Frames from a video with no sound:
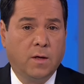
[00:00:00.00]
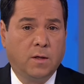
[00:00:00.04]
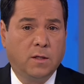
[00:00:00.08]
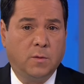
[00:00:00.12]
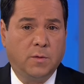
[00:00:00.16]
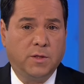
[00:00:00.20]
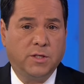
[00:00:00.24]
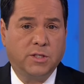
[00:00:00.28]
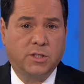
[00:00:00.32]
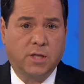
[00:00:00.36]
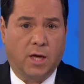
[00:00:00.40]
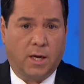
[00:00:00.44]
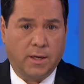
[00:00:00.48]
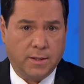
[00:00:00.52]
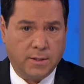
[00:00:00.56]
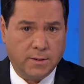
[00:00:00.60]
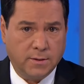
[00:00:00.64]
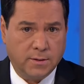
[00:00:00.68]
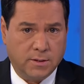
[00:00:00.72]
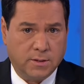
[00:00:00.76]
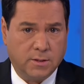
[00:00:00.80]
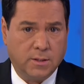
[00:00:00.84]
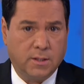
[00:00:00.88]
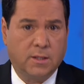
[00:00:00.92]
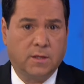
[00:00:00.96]
to be studied
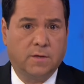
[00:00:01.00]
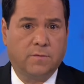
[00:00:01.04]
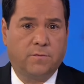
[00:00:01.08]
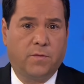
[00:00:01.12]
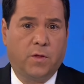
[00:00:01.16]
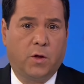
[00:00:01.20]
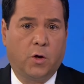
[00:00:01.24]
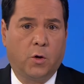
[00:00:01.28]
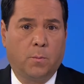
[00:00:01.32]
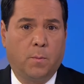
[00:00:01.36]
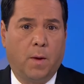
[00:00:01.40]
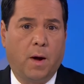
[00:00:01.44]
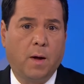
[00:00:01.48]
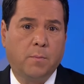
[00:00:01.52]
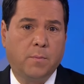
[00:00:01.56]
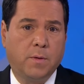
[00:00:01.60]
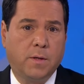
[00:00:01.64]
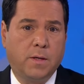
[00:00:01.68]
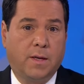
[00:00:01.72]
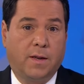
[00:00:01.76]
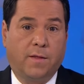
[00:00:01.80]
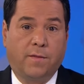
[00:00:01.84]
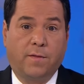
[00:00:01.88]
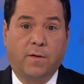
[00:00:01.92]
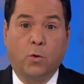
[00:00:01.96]
to see if there might be
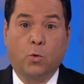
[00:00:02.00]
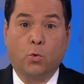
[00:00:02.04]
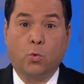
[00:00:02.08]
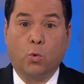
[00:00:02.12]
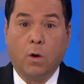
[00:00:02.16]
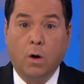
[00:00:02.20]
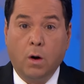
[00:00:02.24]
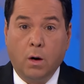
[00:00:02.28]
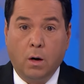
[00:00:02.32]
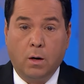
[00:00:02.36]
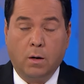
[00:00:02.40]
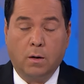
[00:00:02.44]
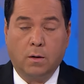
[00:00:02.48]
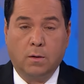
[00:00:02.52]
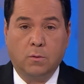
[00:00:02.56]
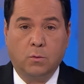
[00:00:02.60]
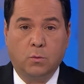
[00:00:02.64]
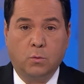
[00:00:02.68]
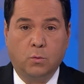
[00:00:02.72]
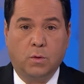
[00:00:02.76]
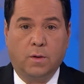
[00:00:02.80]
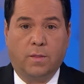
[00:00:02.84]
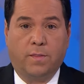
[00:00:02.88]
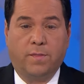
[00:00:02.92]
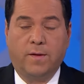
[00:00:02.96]
anything wrong
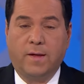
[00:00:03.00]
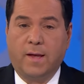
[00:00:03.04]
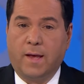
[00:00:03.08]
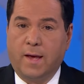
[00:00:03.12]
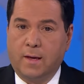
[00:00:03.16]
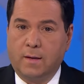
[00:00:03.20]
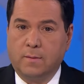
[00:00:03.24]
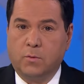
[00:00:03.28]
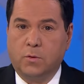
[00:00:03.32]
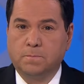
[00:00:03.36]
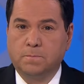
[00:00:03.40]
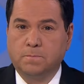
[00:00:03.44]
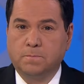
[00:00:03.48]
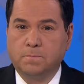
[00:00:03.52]
with the animal.